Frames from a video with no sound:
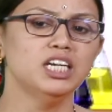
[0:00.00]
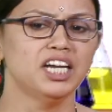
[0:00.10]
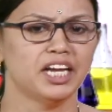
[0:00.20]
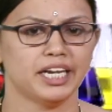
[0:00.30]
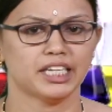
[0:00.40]

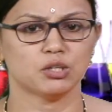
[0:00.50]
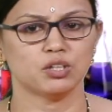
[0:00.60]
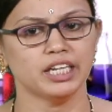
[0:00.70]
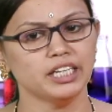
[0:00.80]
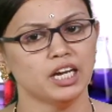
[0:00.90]
reticulate
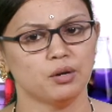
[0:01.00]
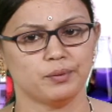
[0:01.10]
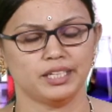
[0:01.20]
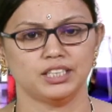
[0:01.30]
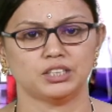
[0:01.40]

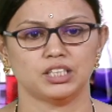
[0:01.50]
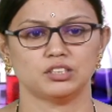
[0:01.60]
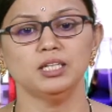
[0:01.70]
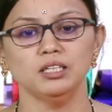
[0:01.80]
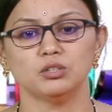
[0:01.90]
venations.
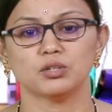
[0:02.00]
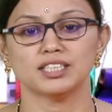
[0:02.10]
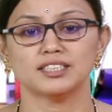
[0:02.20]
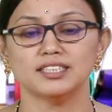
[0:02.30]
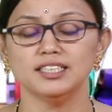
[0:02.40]
You can
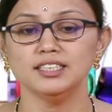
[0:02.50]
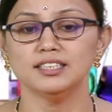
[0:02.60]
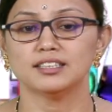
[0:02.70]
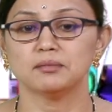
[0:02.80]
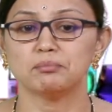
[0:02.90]
see the
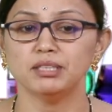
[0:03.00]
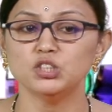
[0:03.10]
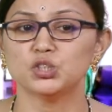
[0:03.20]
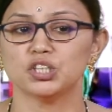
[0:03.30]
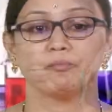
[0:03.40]

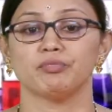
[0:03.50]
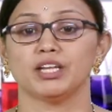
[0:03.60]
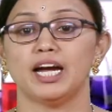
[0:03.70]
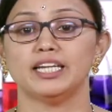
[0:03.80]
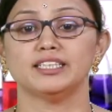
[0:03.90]
picture,
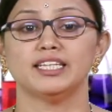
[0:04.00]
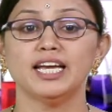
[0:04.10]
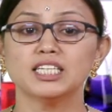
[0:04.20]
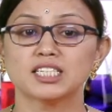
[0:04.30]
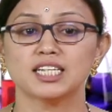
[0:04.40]
and
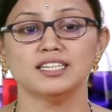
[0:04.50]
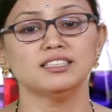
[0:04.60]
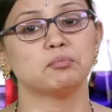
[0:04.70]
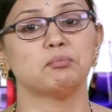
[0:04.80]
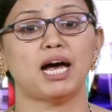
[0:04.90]
next is
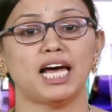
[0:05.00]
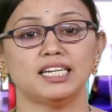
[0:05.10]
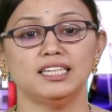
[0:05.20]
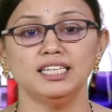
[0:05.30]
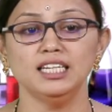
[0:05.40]
parallel
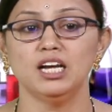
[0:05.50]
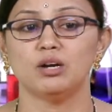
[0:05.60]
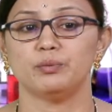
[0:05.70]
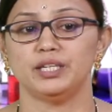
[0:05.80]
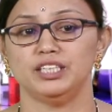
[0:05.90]

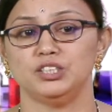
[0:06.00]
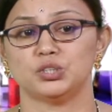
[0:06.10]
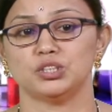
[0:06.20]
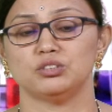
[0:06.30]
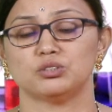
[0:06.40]

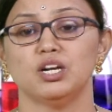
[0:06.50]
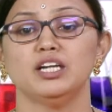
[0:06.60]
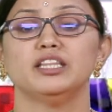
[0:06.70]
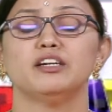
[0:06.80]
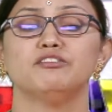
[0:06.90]
venations. The
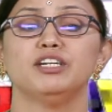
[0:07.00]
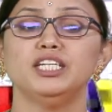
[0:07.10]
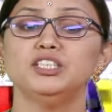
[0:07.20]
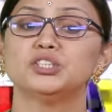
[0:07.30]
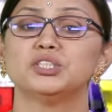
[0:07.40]
veins
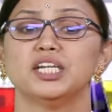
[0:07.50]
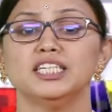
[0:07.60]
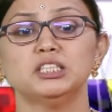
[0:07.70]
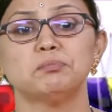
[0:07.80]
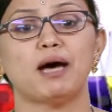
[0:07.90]
runs
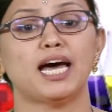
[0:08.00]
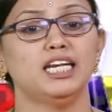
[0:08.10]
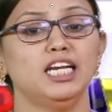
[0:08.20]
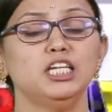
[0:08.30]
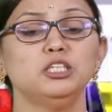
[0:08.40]
parallel
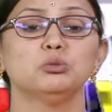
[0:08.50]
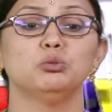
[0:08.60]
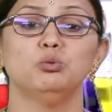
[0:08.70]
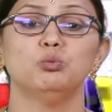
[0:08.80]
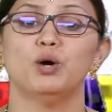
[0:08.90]
to
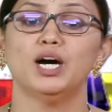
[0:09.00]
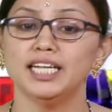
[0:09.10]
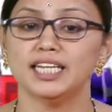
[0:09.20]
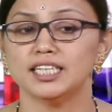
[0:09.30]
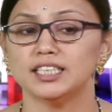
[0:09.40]
one
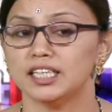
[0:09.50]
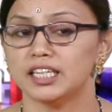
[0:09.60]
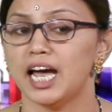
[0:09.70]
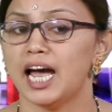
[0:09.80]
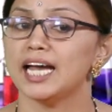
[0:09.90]
another
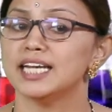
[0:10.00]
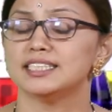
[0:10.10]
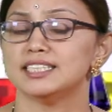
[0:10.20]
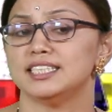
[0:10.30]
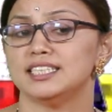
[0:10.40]
as
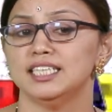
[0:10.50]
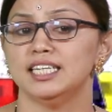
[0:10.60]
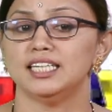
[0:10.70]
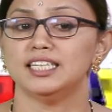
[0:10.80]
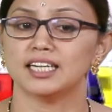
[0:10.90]
seen in
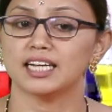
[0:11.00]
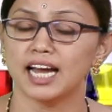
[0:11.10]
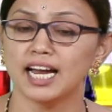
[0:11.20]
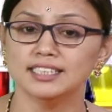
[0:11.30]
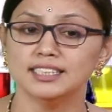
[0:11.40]
the
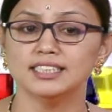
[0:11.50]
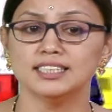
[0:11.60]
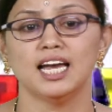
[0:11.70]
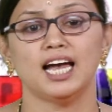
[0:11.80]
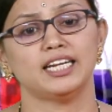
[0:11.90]
grasses
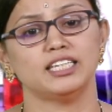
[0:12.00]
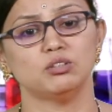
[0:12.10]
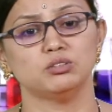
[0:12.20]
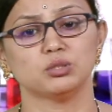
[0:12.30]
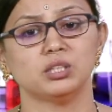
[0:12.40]
and also
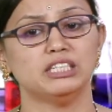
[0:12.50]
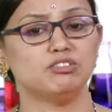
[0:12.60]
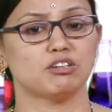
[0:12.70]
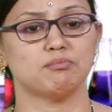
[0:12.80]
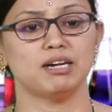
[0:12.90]
leaves of
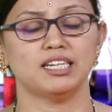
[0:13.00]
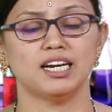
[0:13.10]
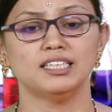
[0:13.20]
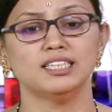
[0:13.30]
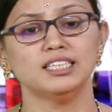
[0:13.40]
banana